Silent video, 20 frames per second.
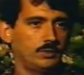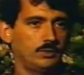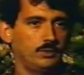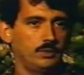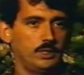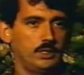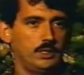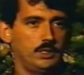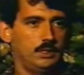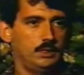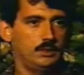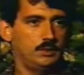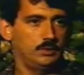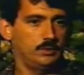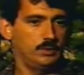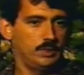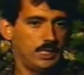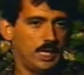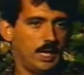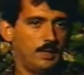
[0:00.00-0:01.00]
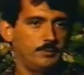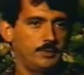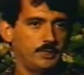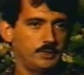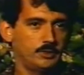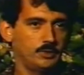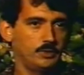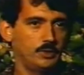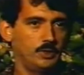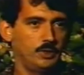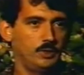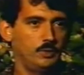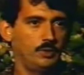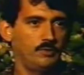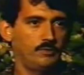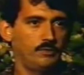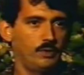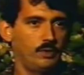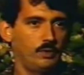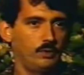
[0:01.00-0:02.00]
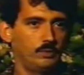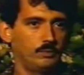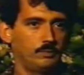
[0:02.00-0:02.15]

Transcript: to the object, to the UFO.